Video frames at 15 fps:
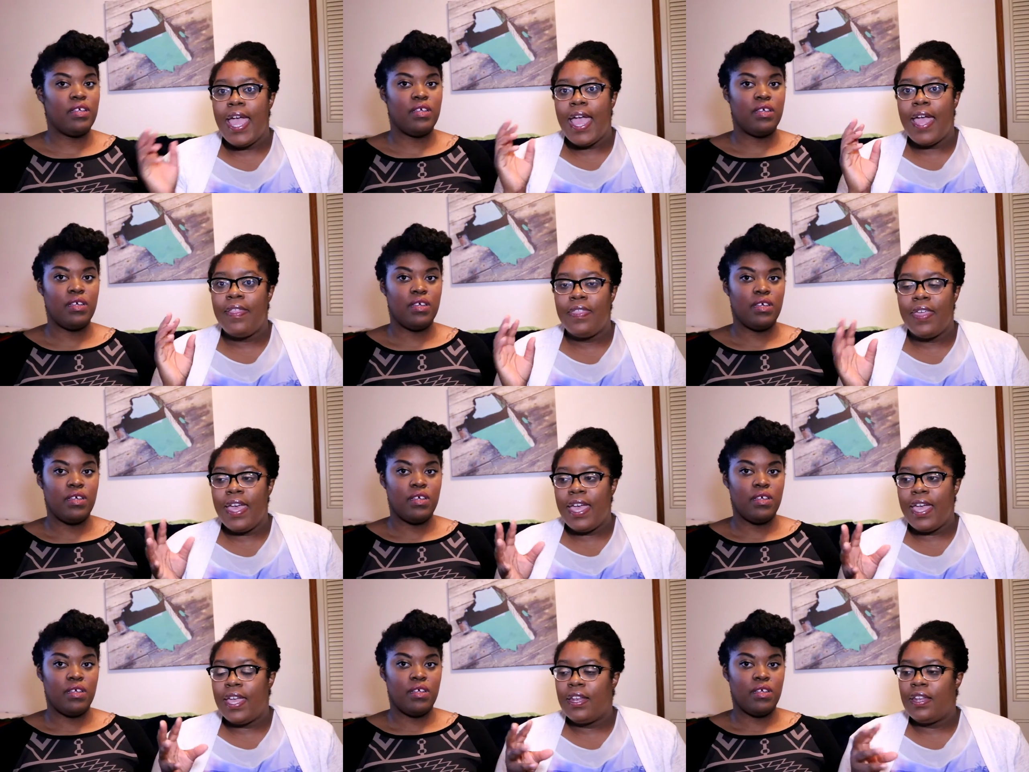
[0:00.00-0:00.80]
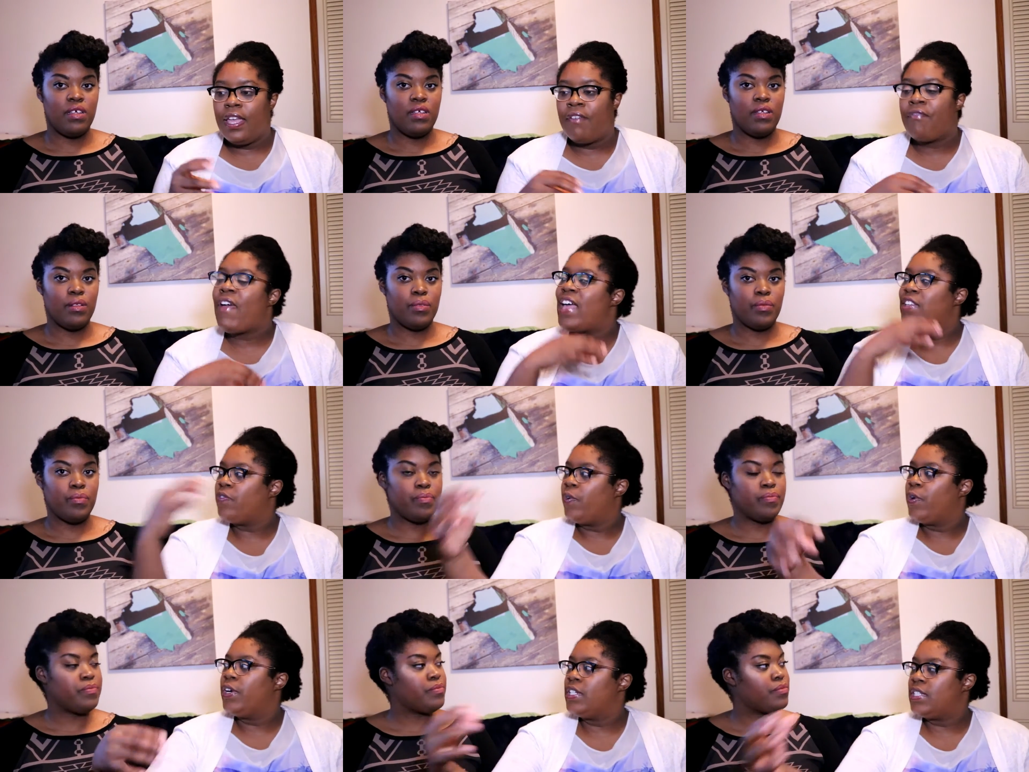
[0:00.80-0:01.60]
Speaker 1: And then it fast
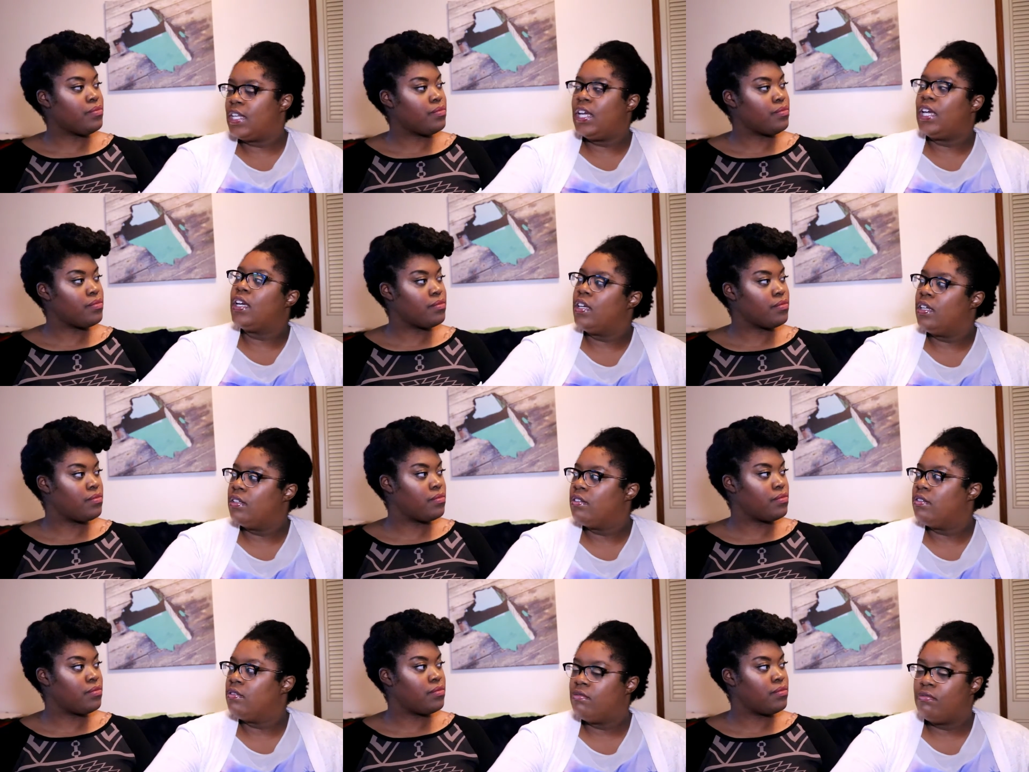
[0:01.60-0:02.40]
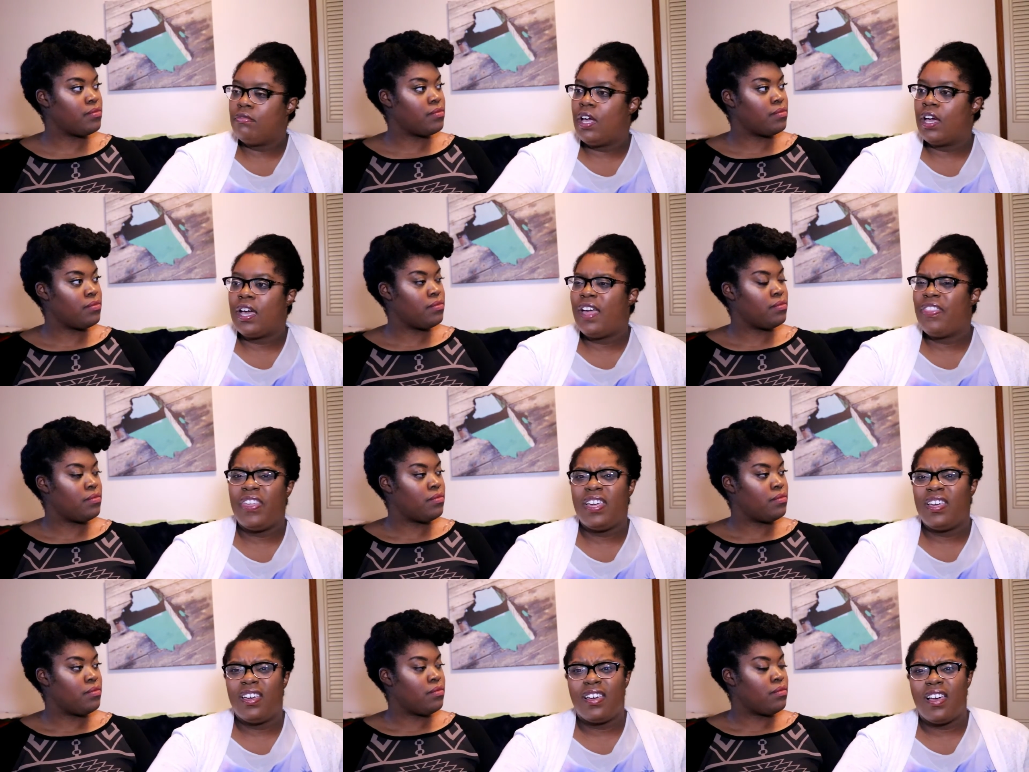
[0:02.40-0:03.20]
forwards like, like, I
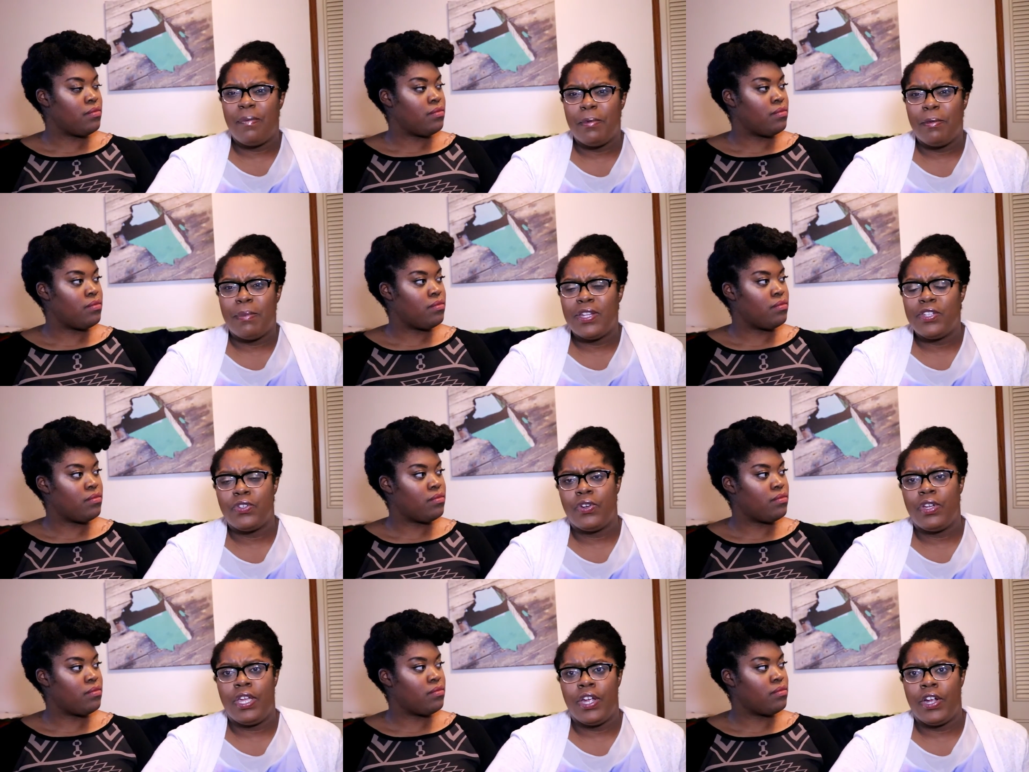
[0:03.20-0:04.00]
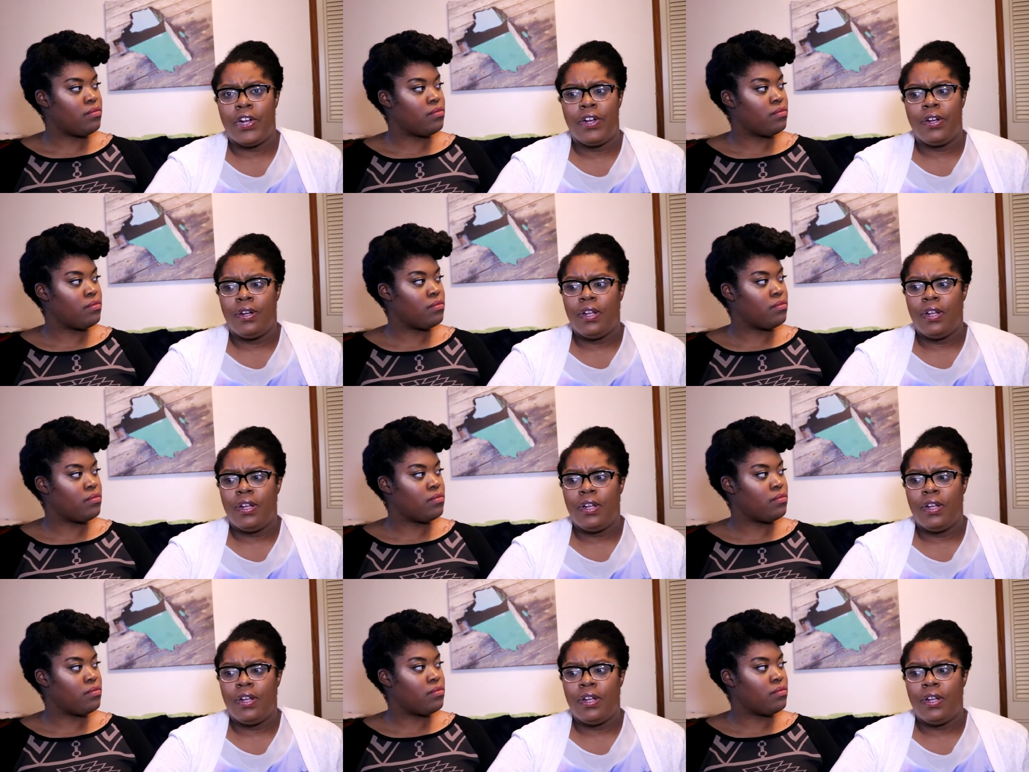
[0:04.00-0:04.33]
think a couple months or a year